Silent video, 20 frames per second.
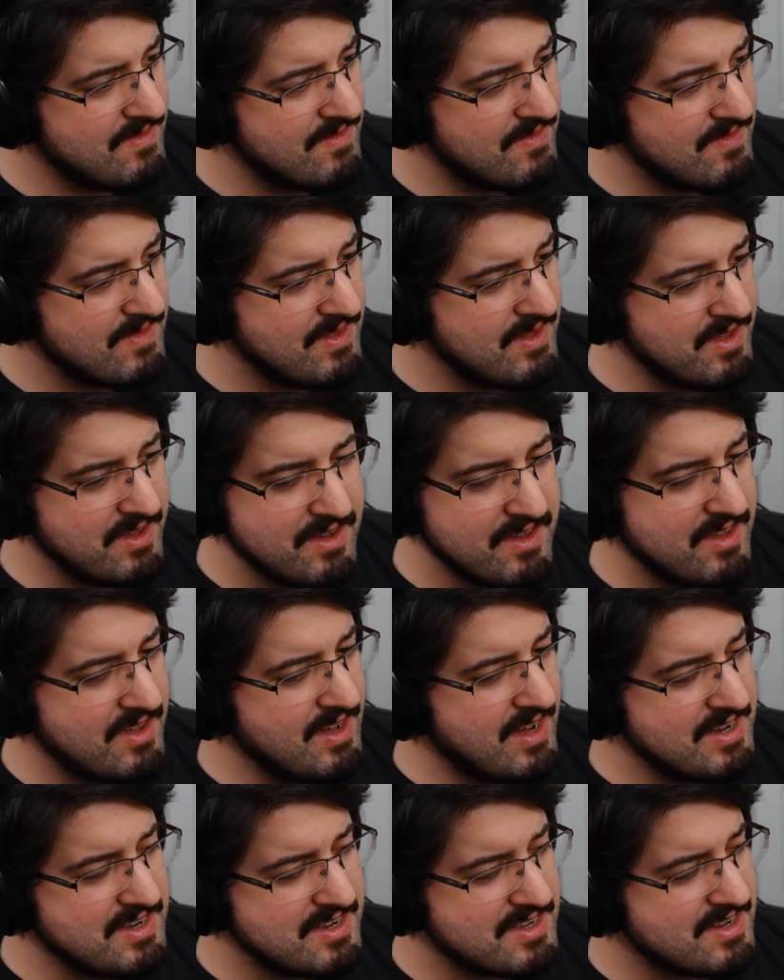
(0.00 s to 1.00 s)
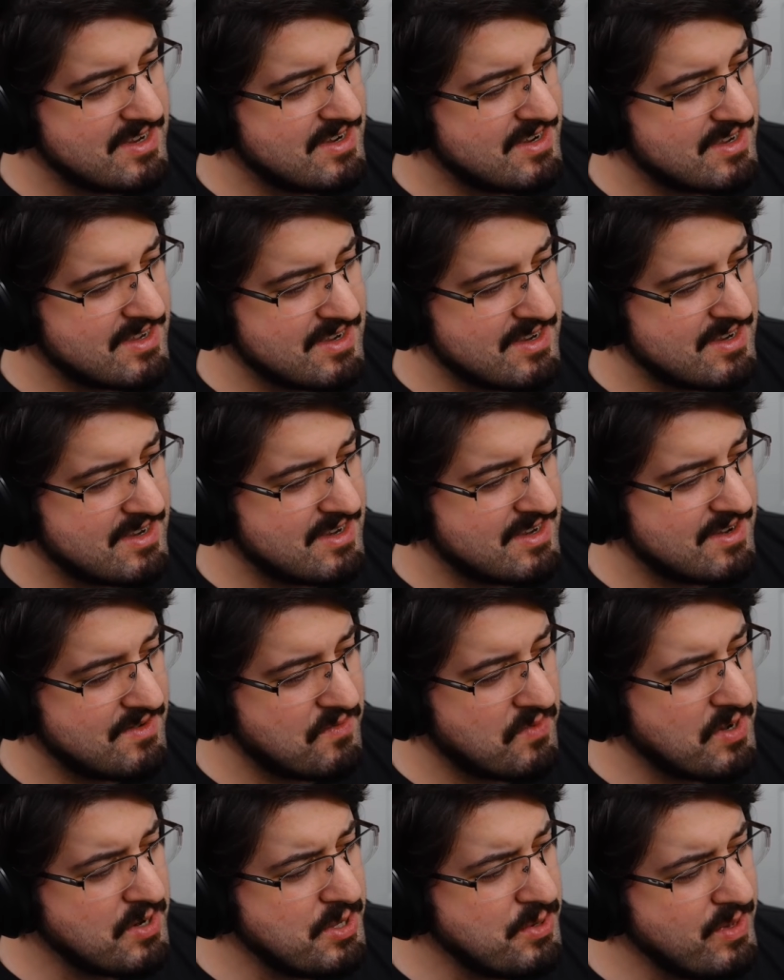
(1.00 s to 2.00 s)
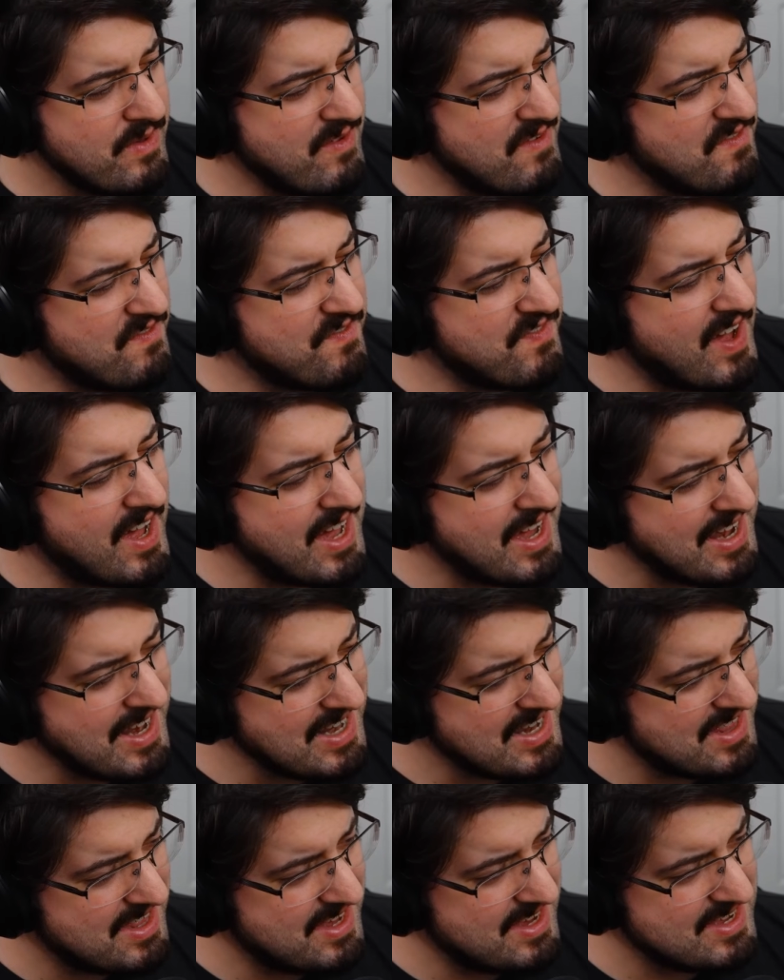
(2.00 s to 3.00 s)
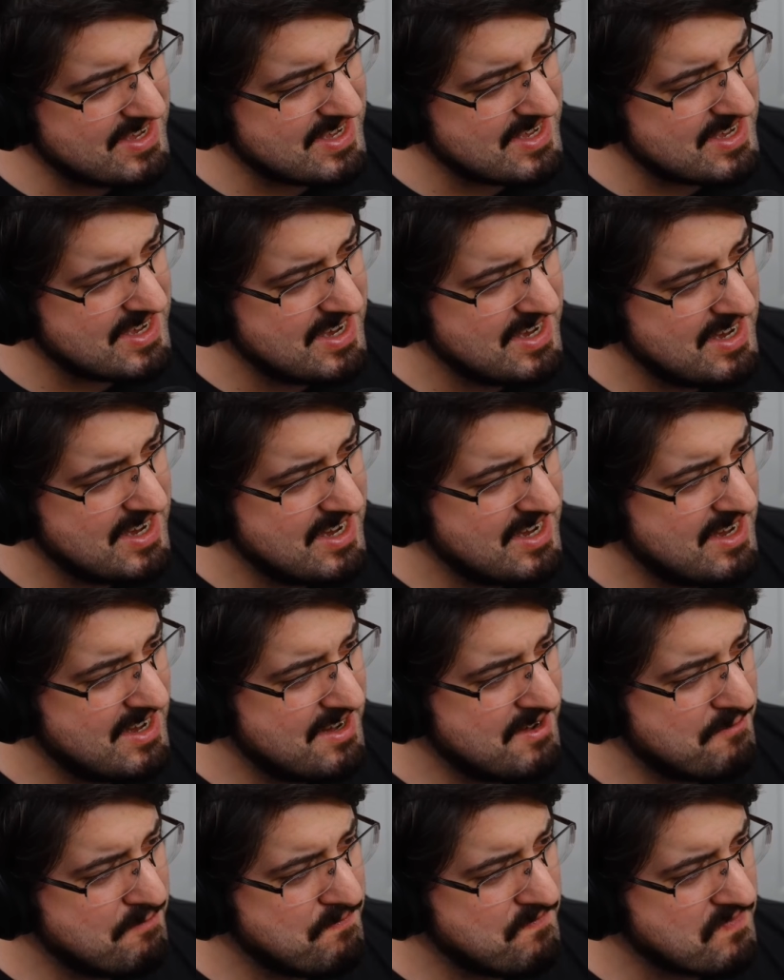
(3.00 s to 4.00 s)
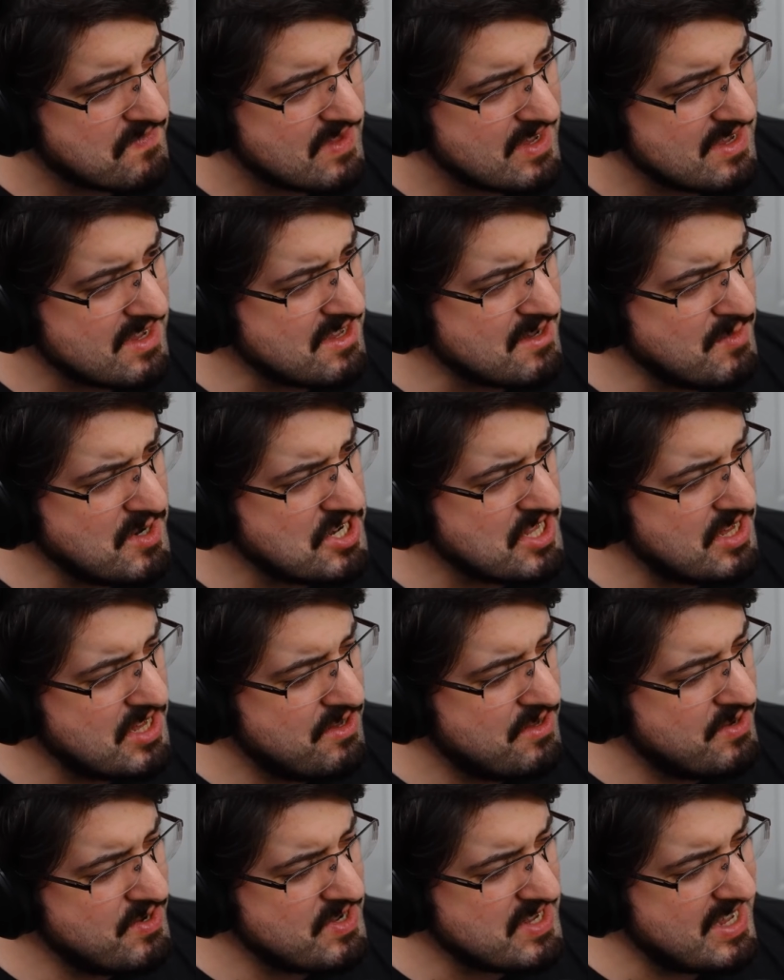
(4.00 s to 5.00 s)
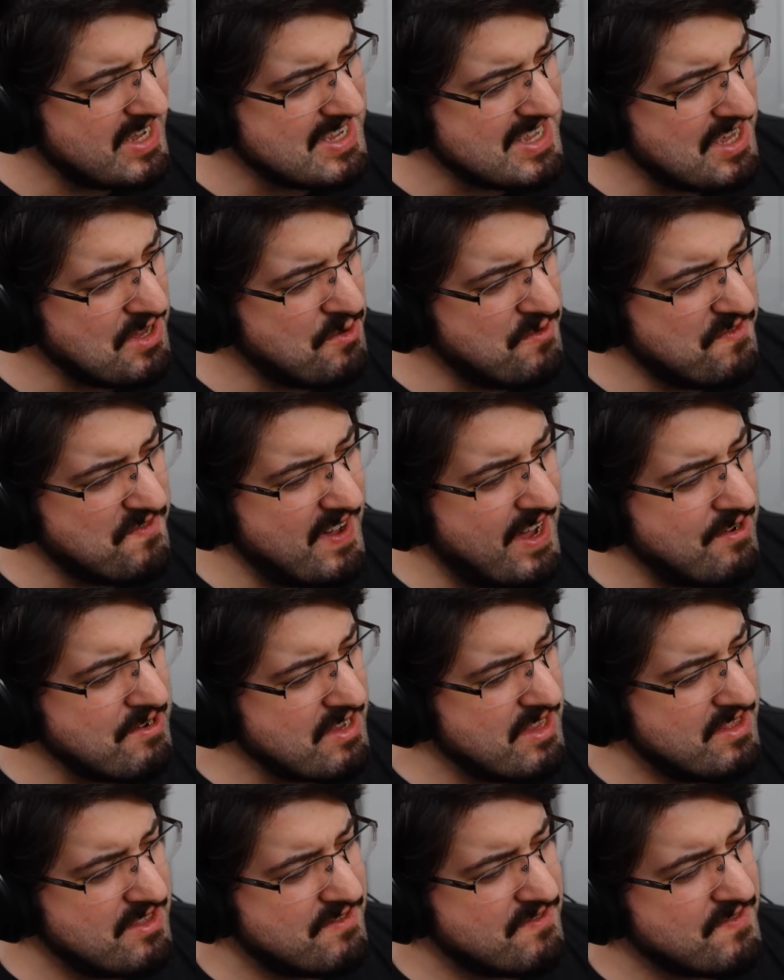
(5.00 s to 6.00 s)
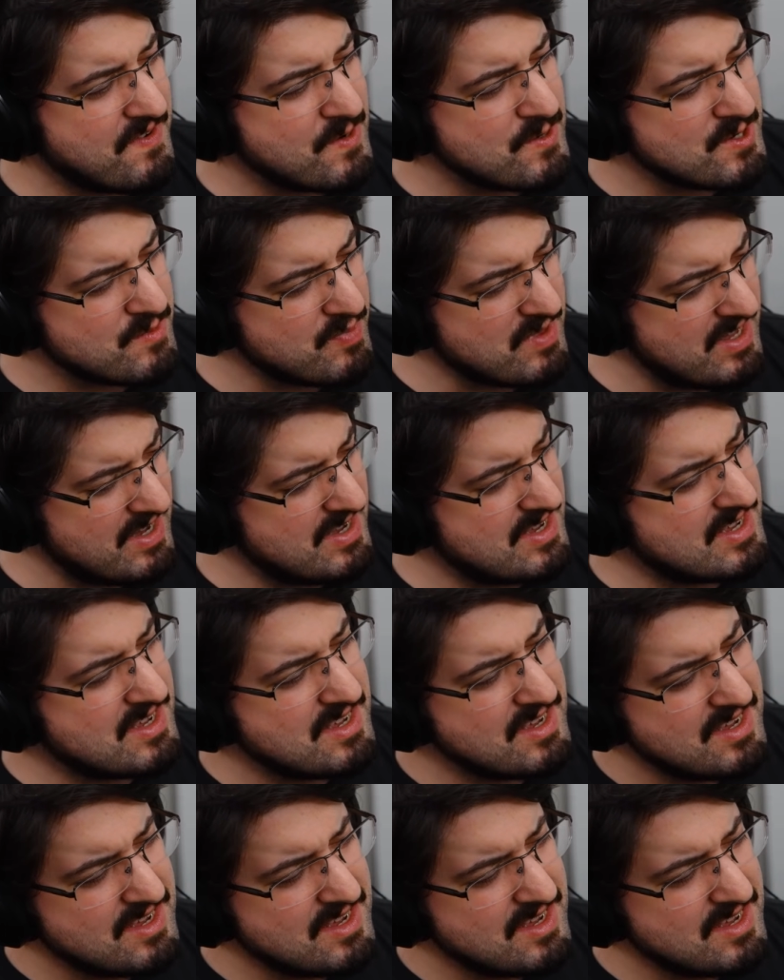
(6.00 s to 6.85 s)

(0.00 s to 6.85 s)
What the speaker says: Where do you even find this? It's not so much that you use it, it's that you found it in the first place.